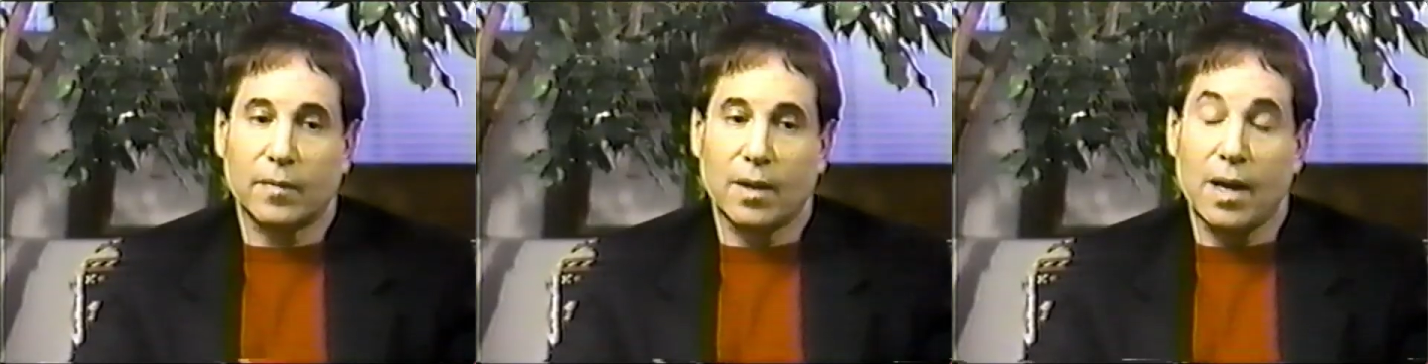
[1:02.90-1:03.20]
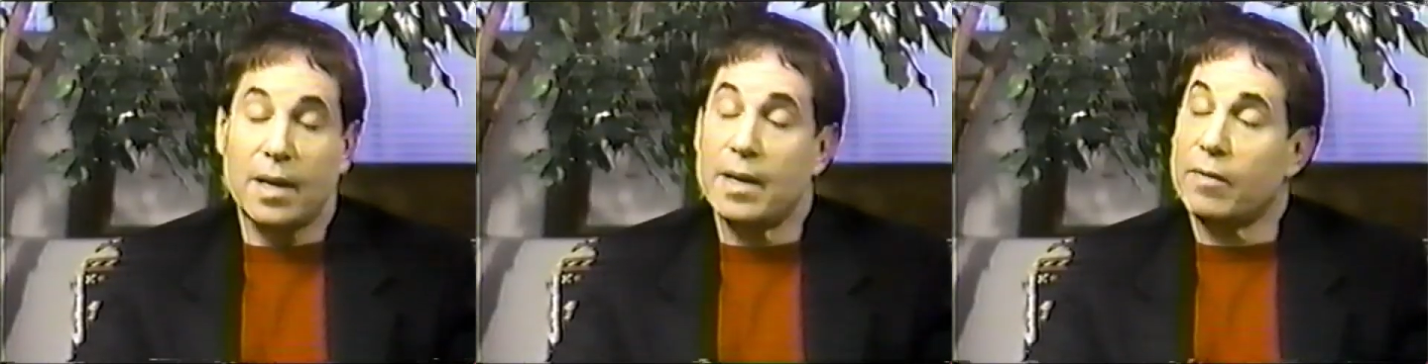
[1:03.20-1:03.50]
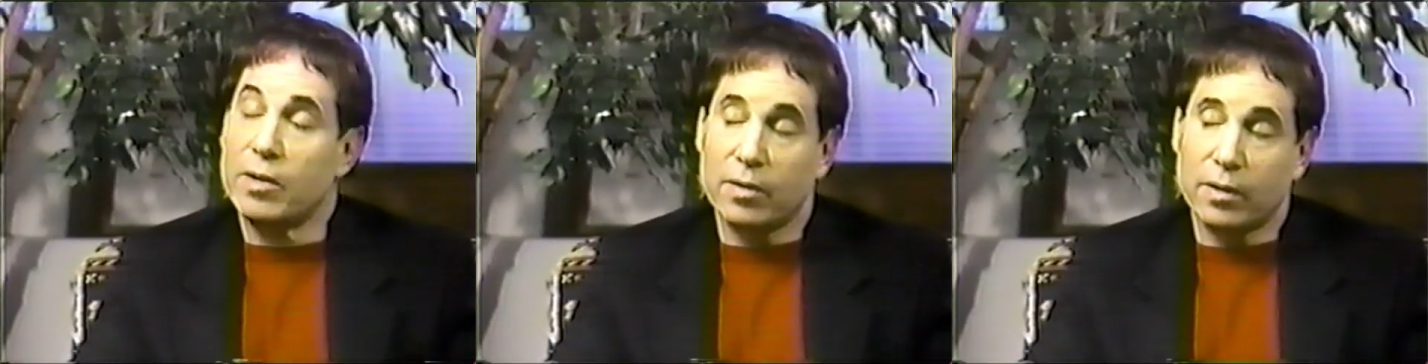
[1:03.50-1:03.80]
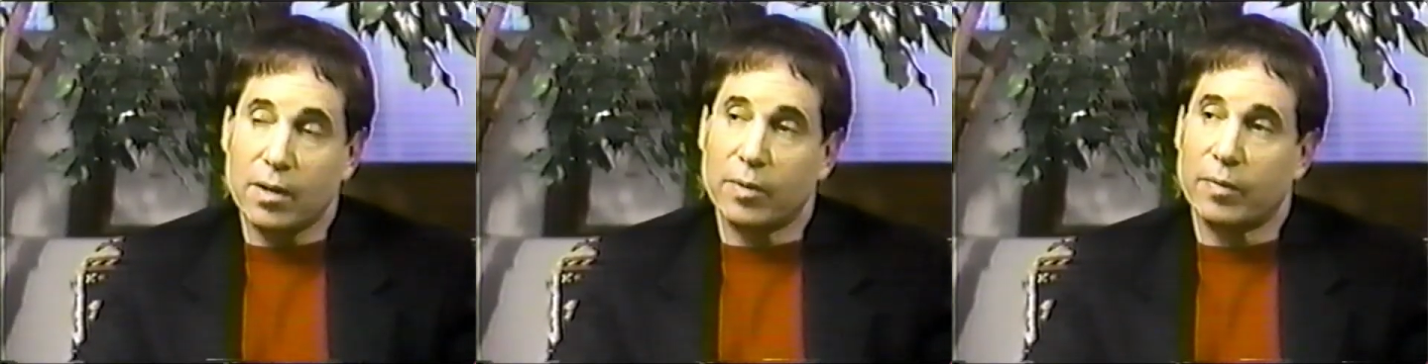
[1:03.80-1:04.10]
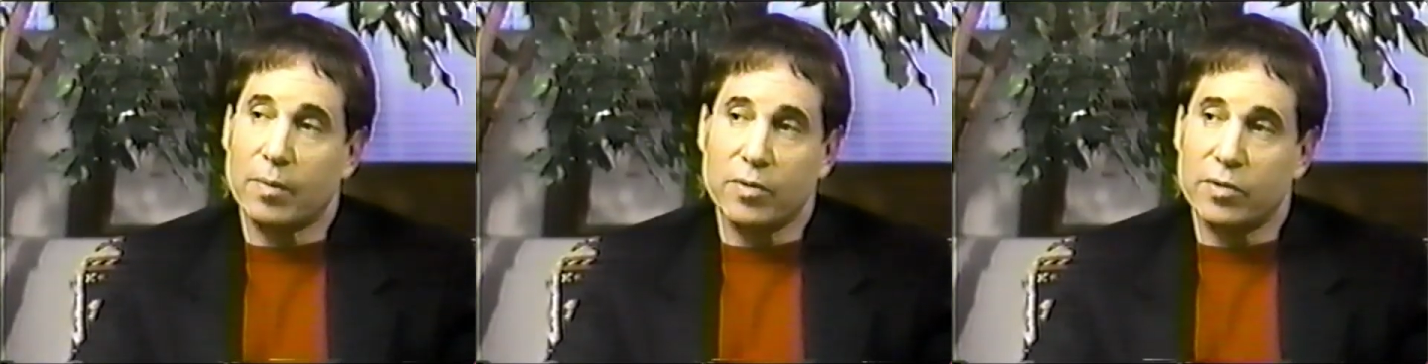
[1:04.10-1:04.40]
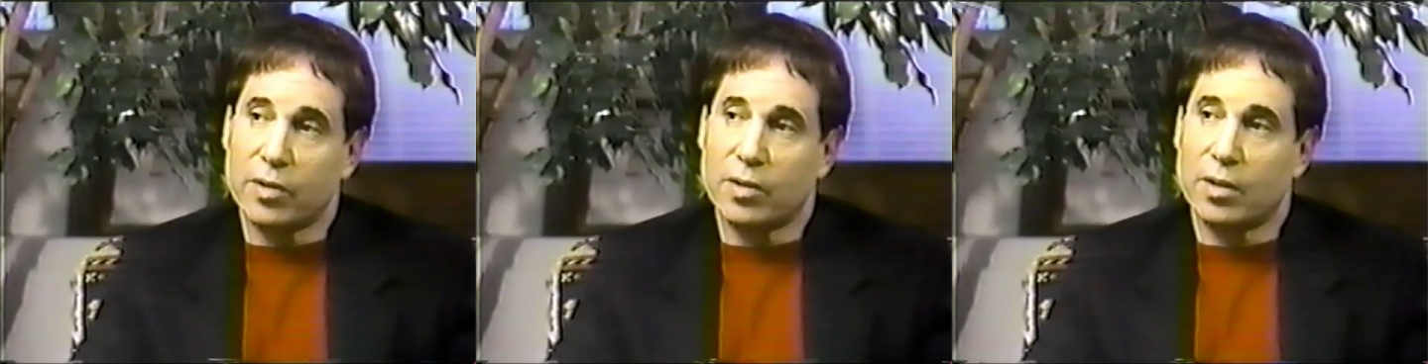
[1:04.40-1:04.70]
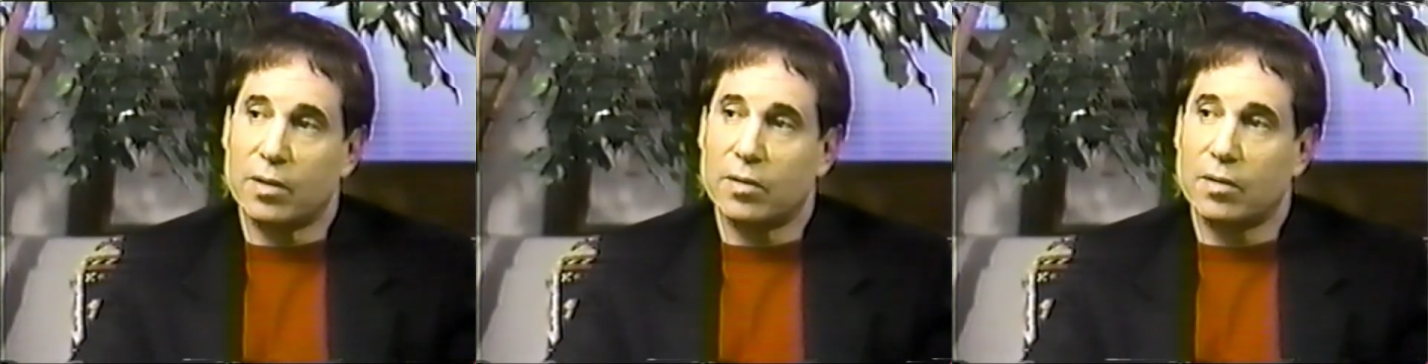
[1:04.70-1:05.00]
I never hear it coming from
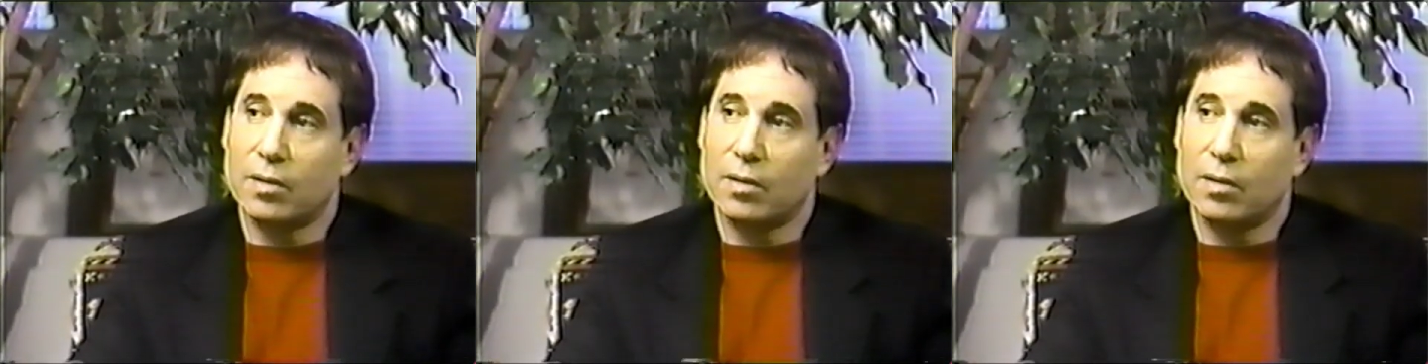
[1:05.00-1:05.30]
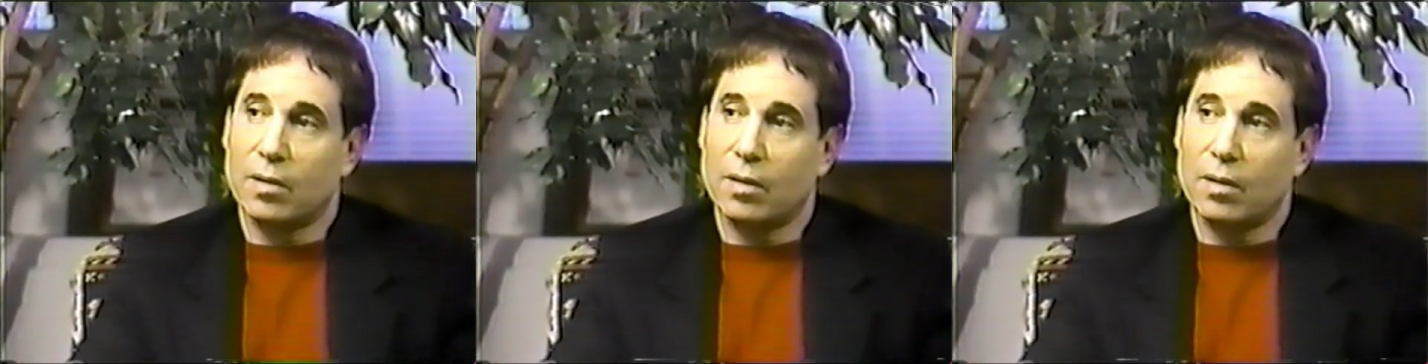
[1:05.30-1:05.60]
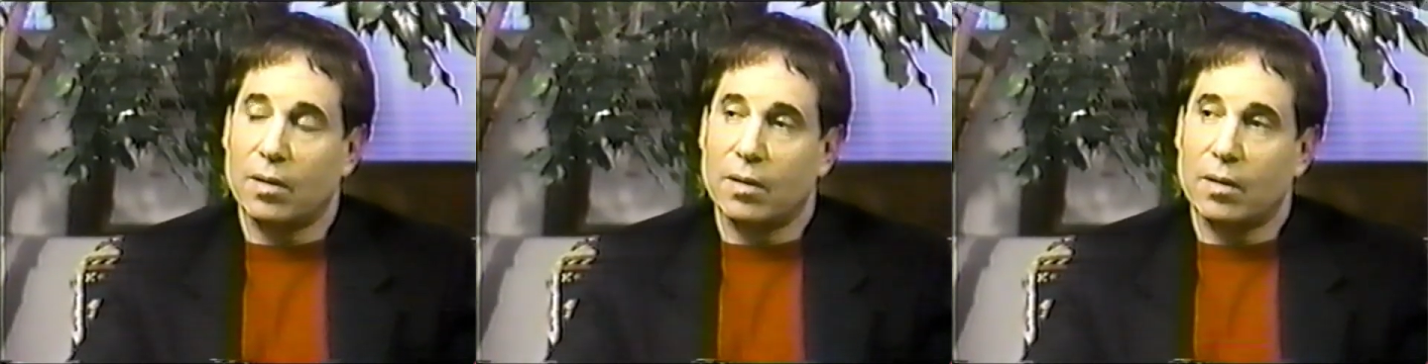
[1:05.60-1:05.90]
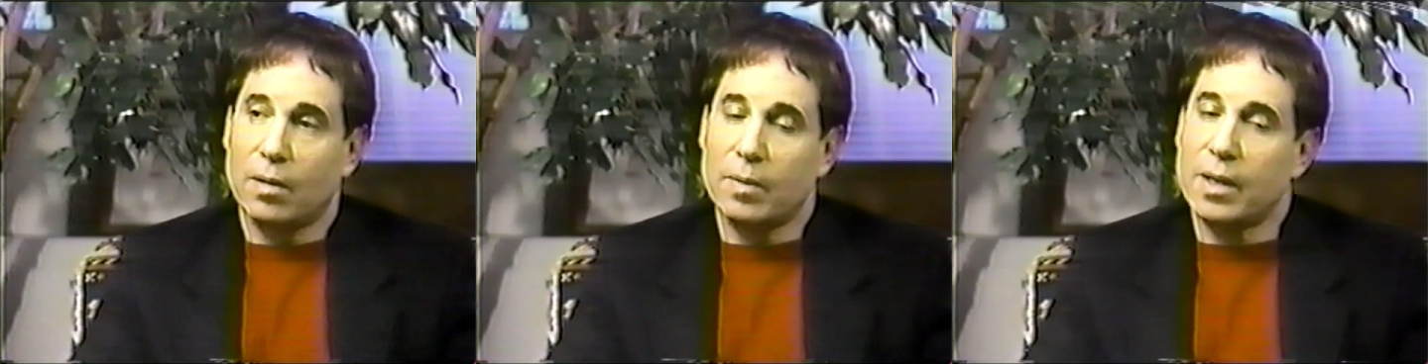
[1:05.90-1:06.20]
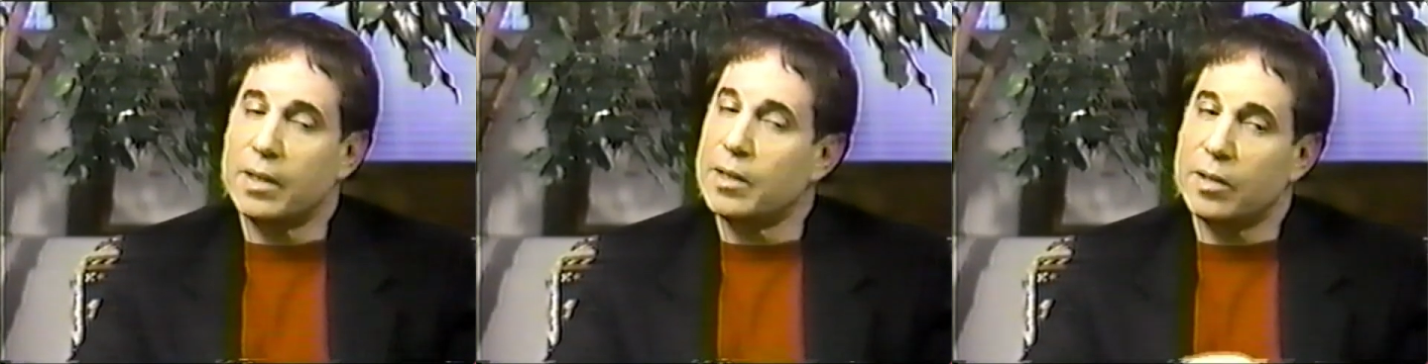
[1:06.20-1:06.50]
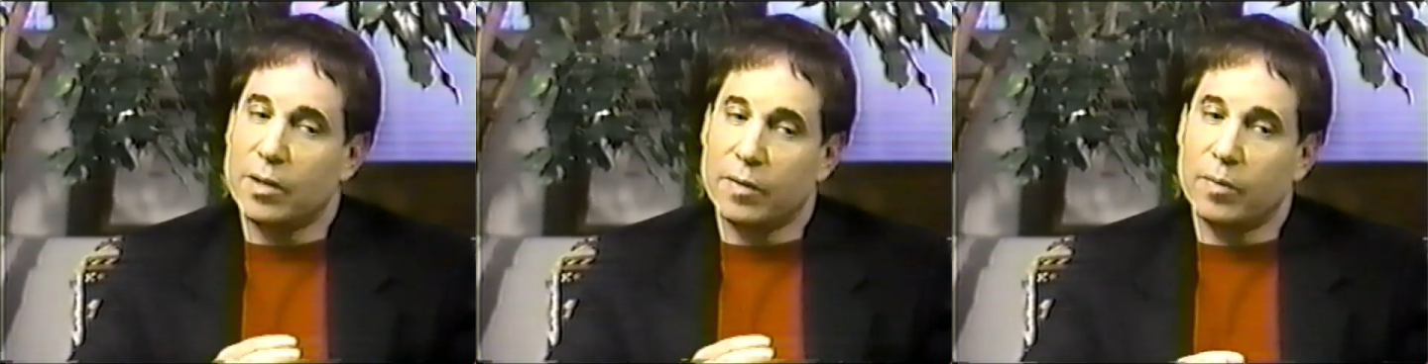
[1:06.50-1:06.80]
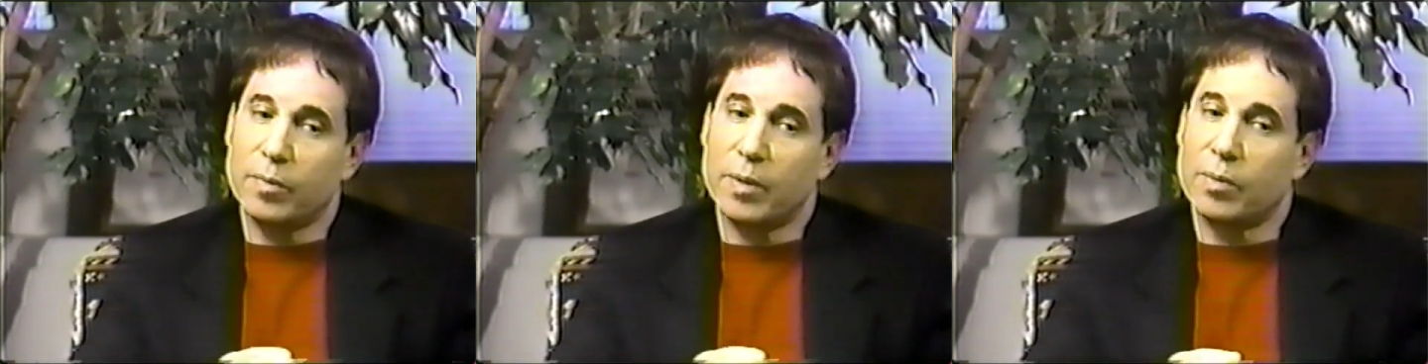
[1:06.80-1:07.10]
musicians. I mean, I tend to hear it
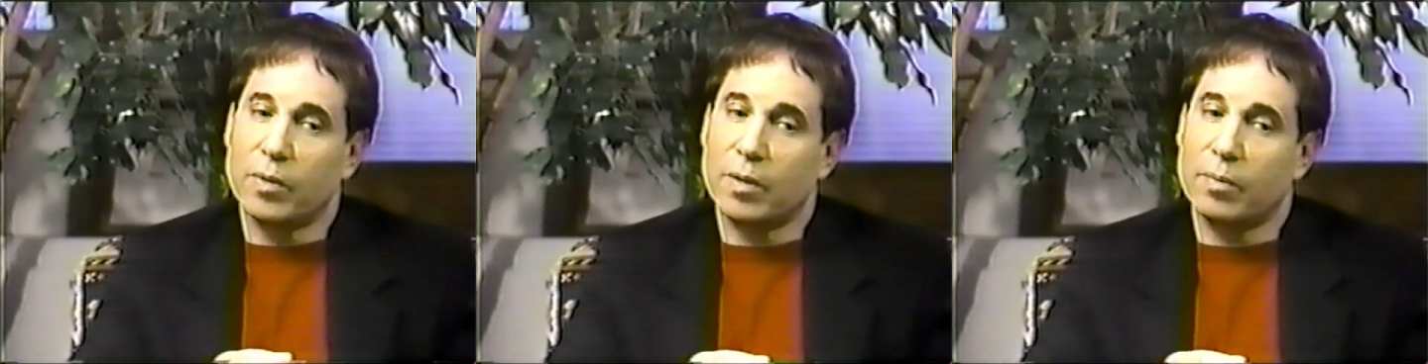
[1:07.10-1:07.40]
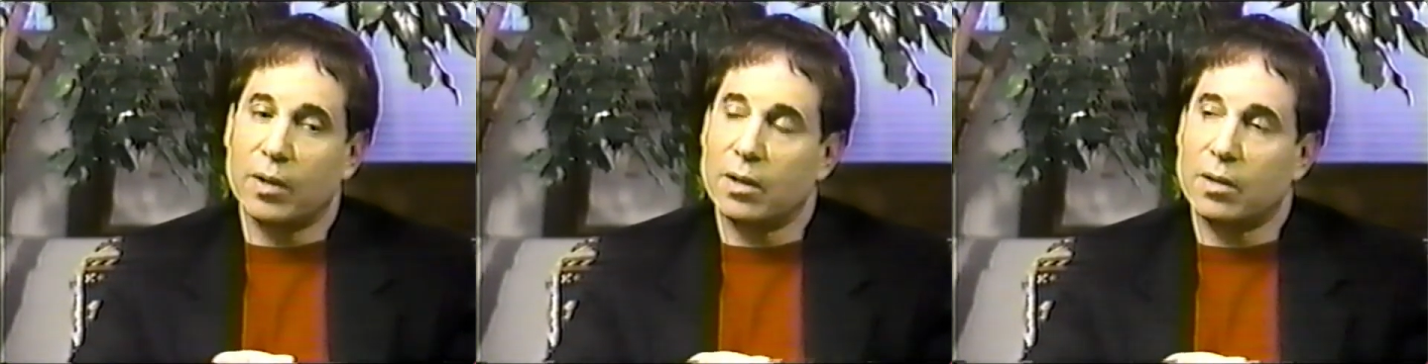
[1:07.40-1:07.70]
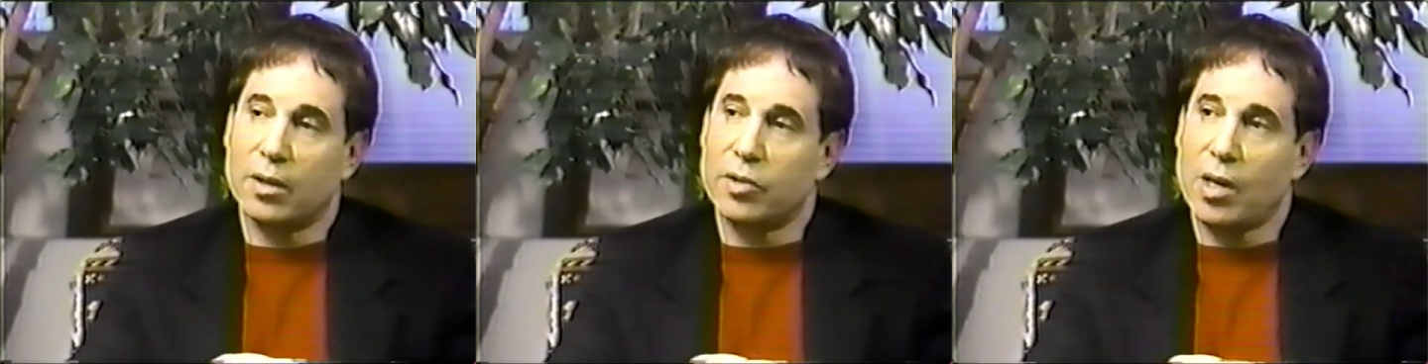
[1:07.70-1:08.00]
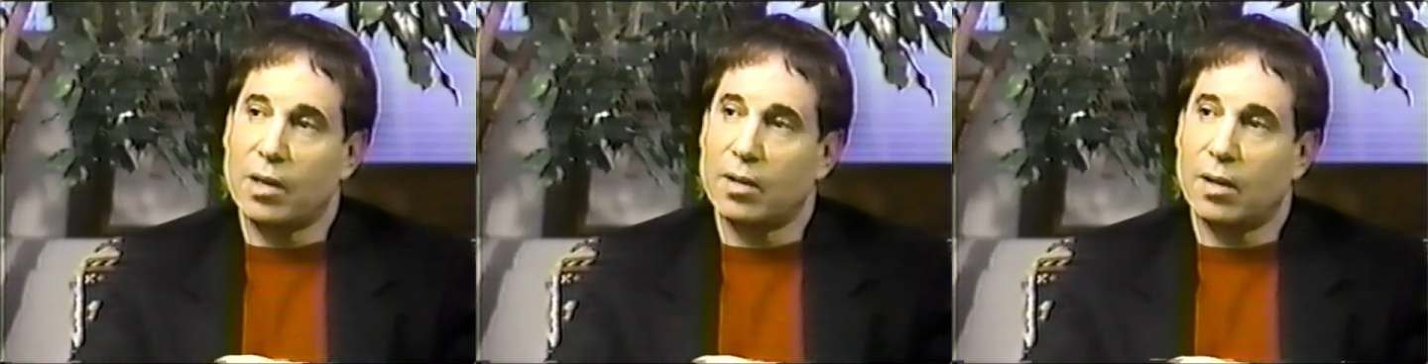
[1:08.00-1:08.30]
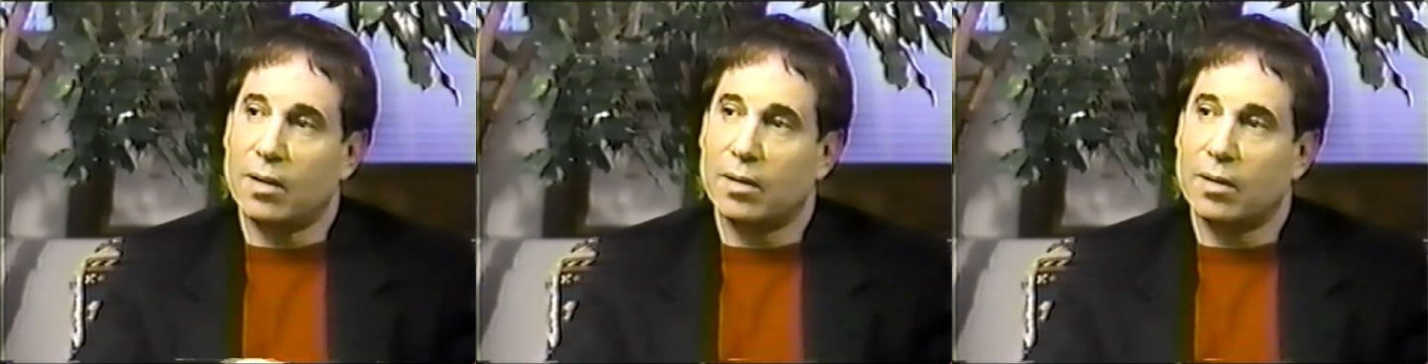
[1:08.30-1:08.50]
from people with a political agenda.